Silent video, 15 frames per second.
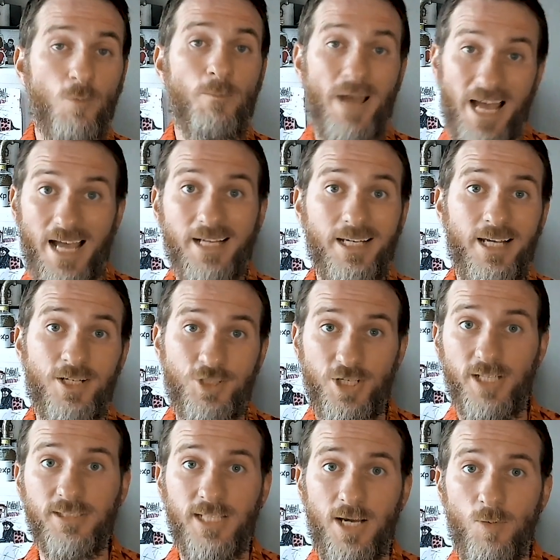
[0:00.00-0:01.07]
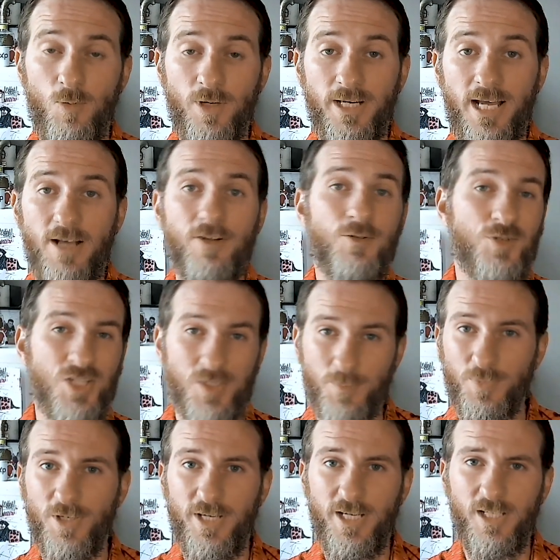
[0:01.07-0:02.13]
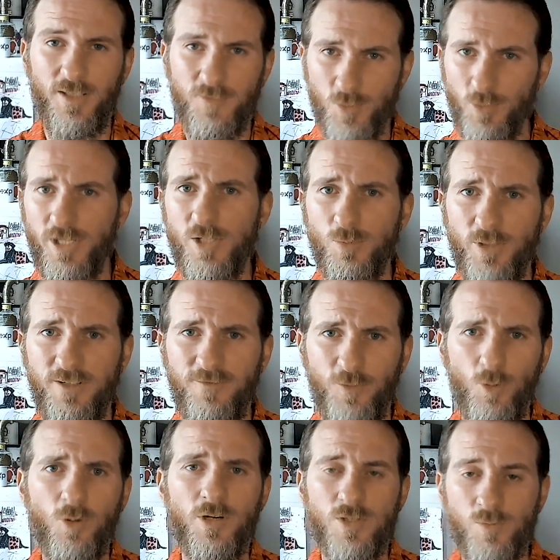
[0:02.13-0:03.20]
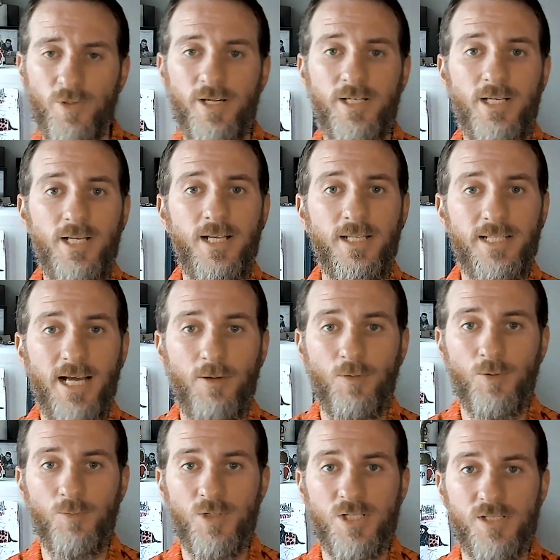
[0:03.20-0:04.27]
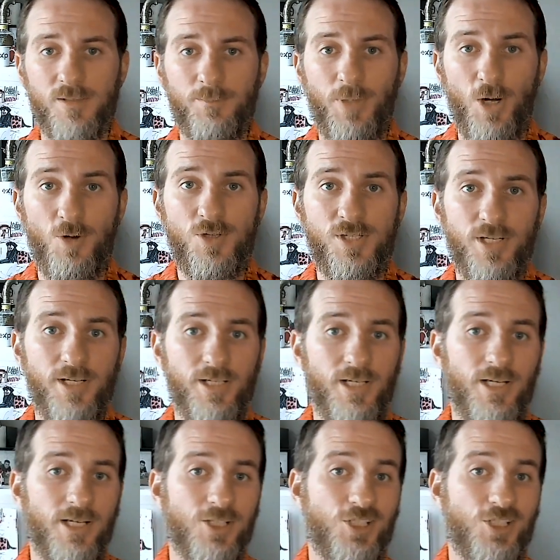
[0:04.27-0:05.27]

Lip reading: back and check that one out. It was spring of 2024 is when that one was posted.